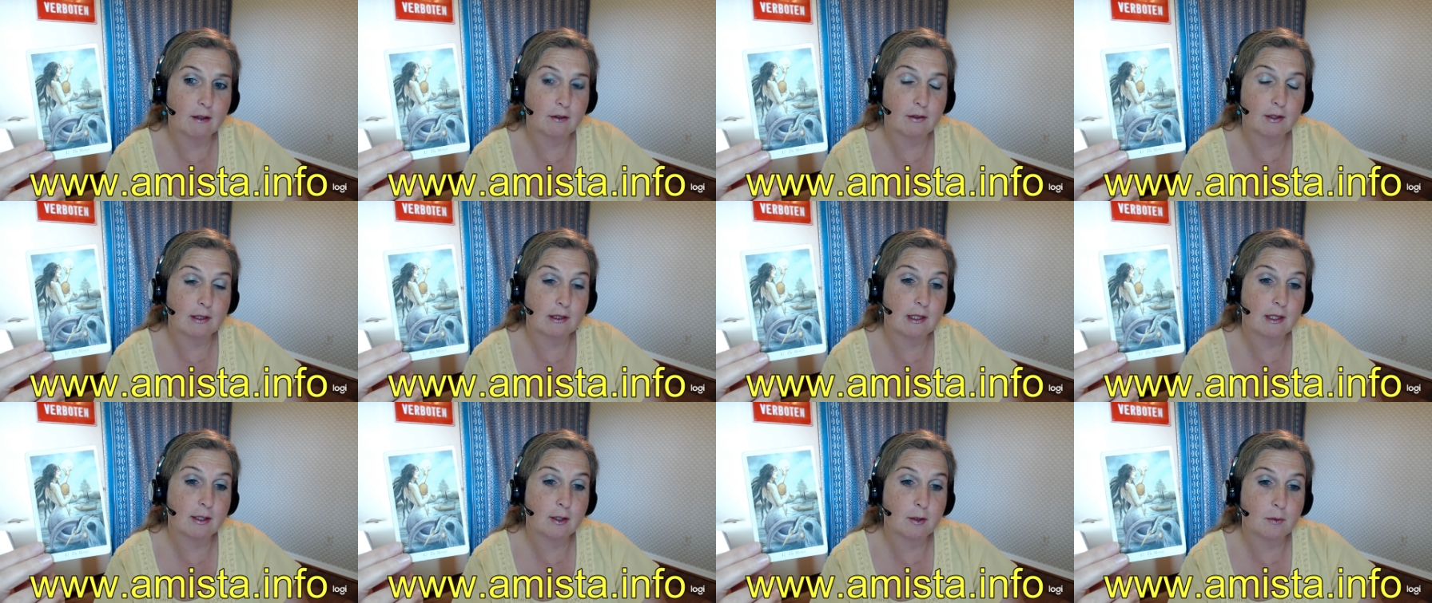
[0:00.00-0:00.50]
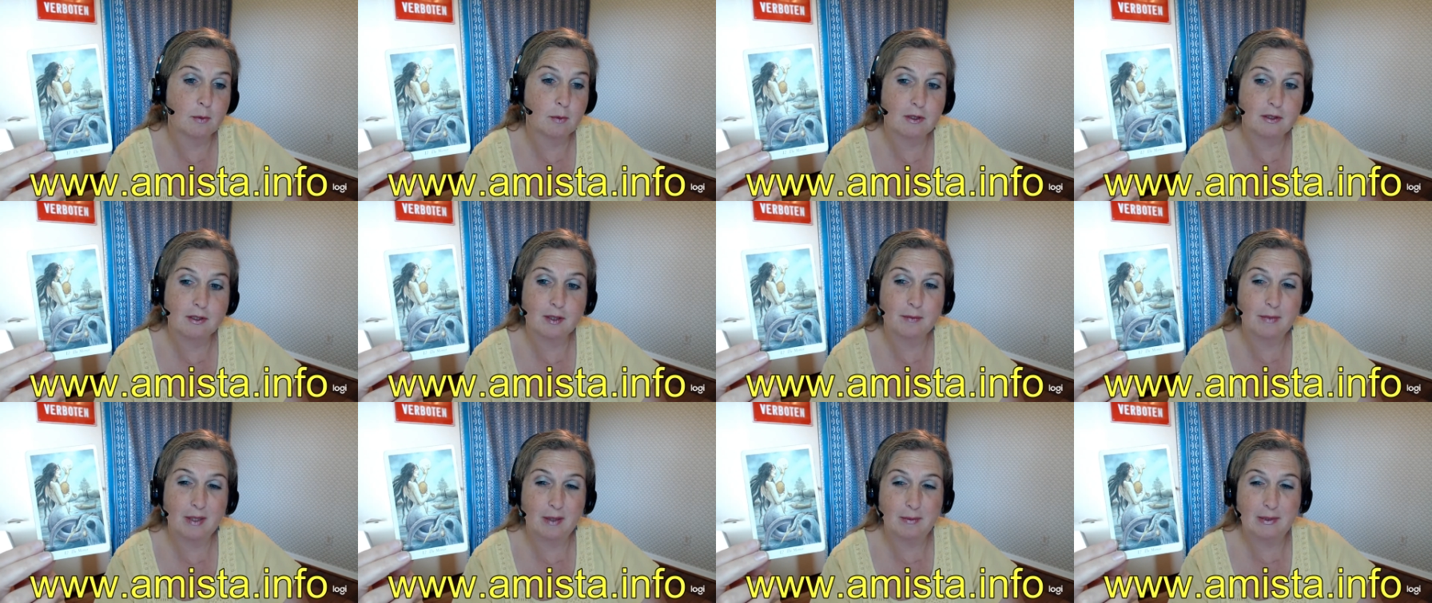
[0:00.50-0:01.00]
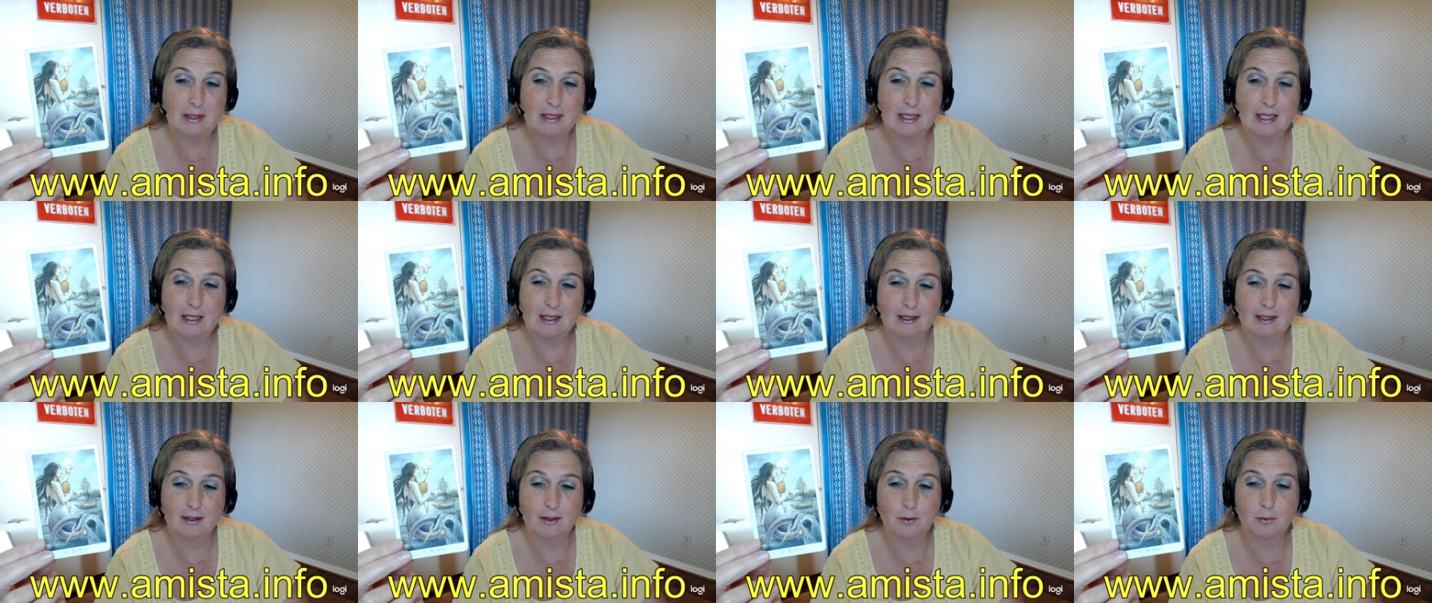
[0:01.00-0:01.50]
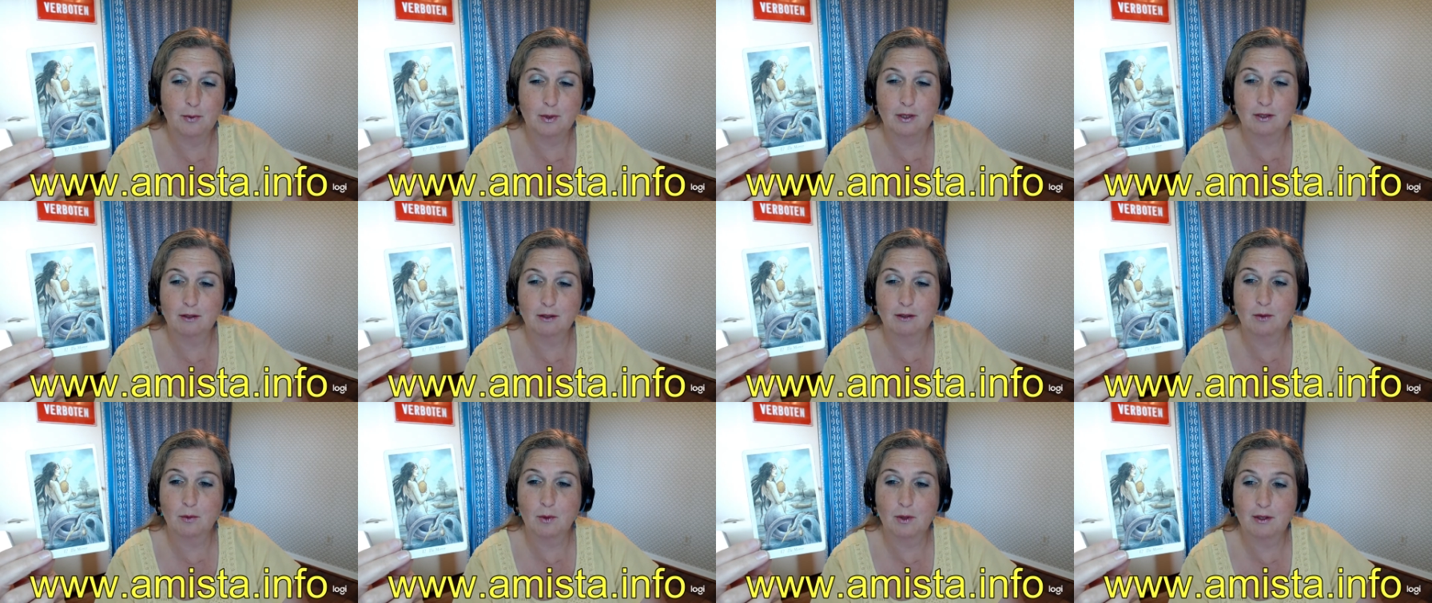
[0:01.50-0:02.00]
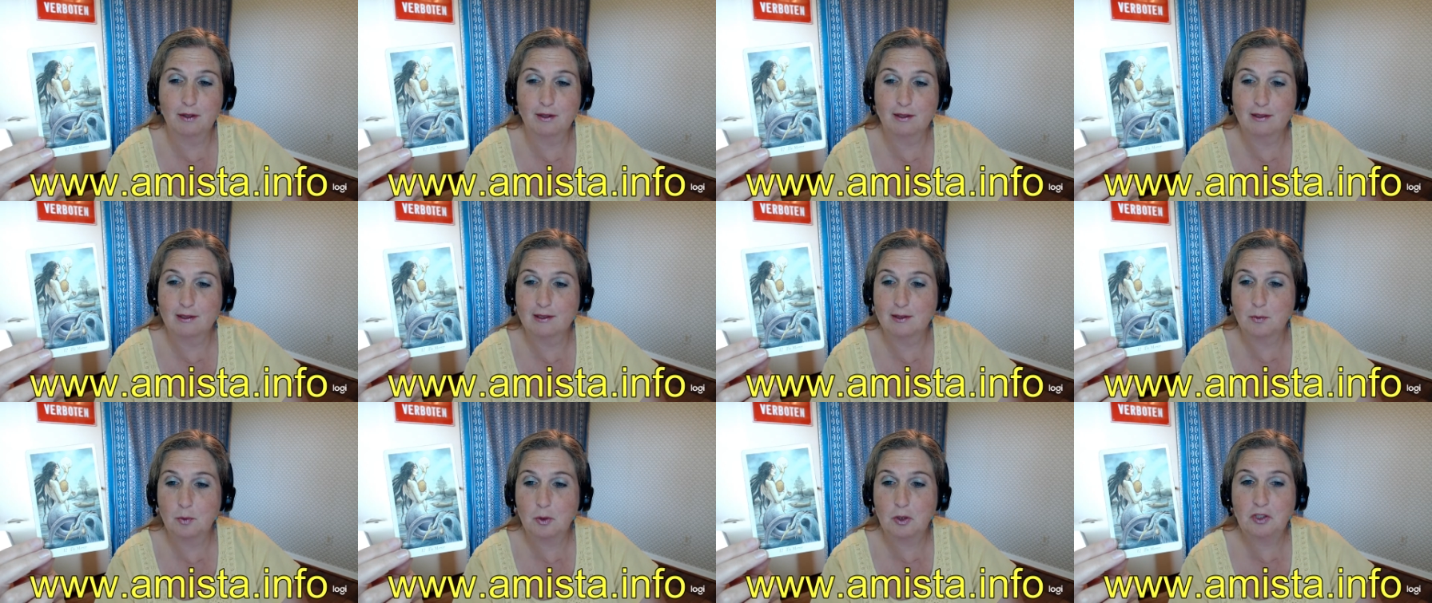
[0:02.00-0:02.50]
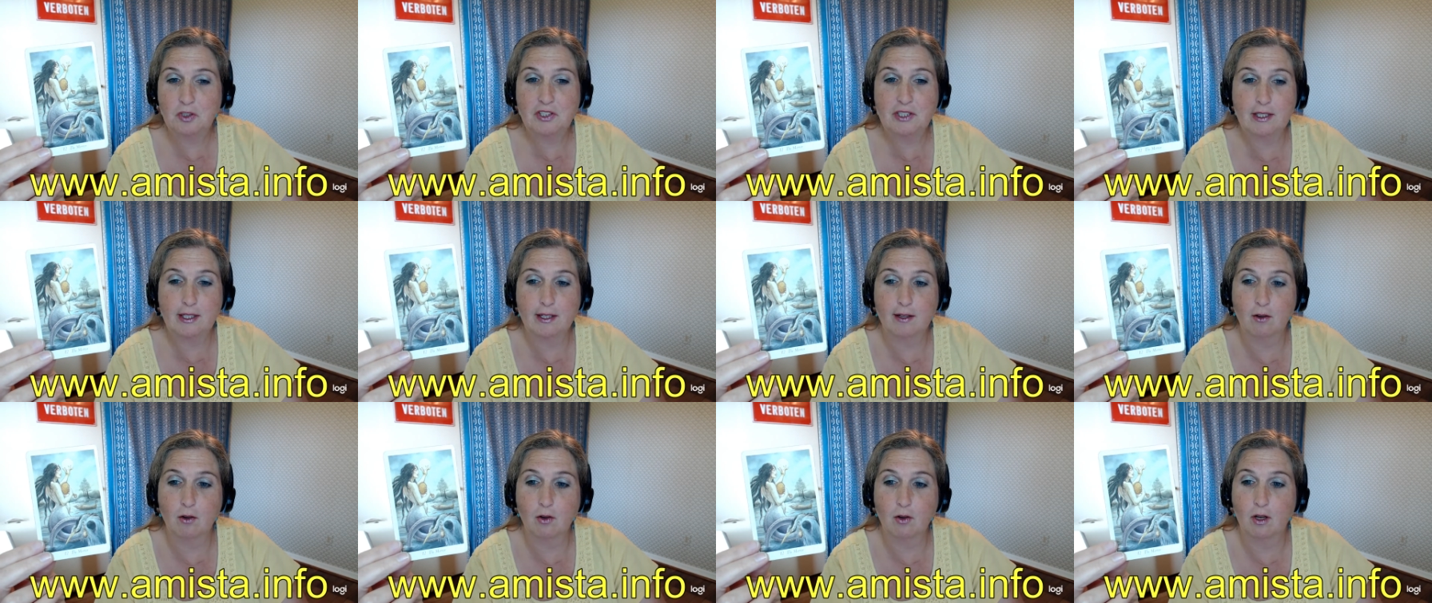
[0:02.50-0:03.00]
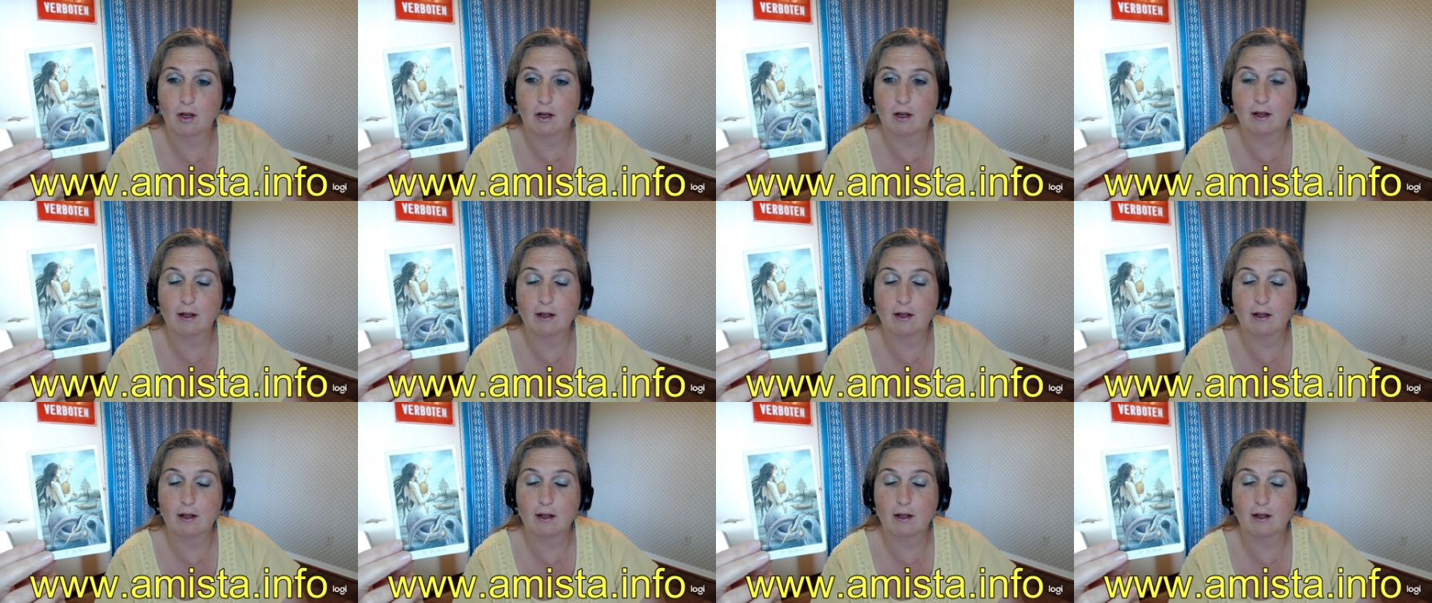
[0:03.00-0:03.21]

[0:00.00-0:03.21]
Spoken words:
This other person may be telling you, well, you're a worthless person, or,